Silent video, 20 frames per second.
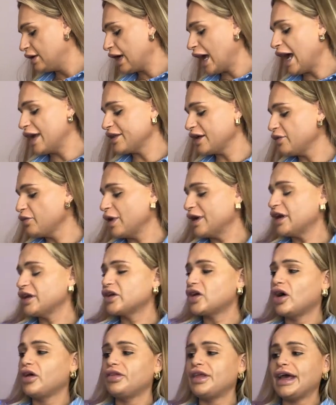I then went
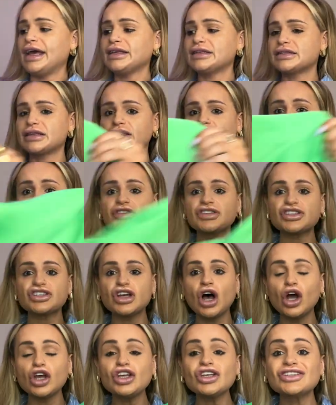and got this. You
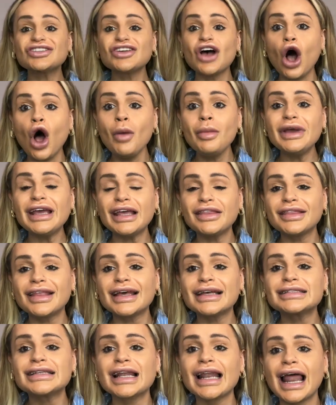saw me in
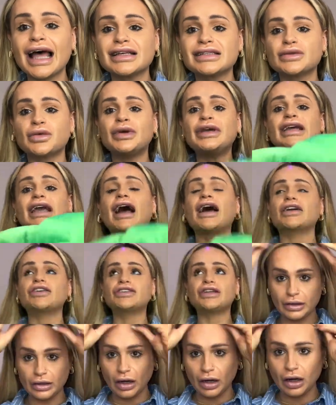this last week,
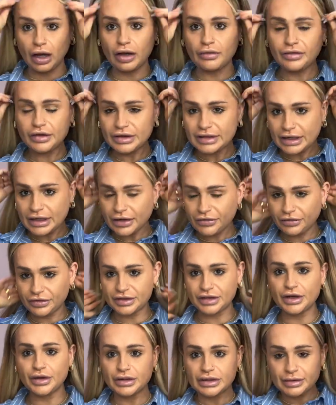actually. A lot of you said it
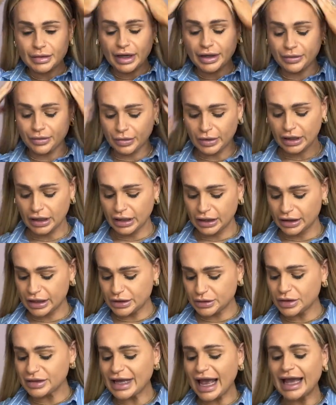suits me.
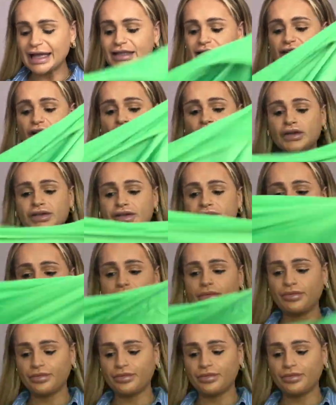This was ASOS.